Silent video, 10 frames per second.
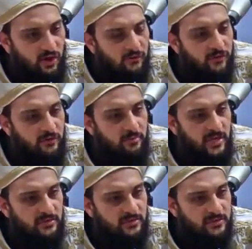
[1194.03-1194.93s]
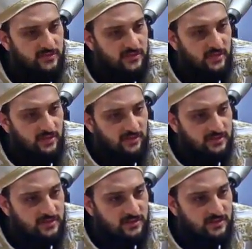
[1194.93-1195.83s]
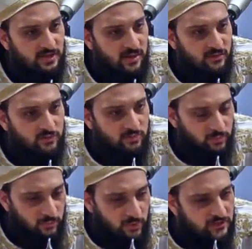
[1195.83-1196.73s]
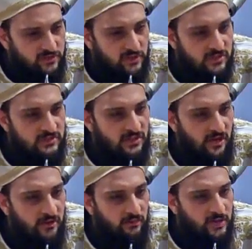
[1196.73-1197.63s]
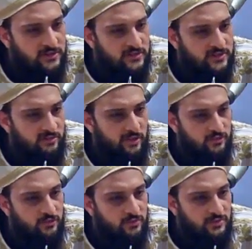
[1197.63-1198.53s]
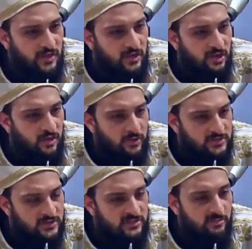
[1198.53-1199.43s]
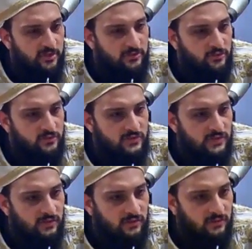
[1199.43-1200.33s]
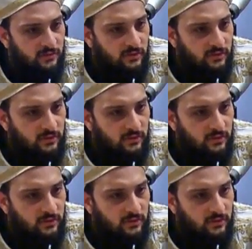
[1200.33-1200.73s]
to offer repentance. This is the time to, where's the desire? Where's the spiritual desire? Where's the spiritual zeal?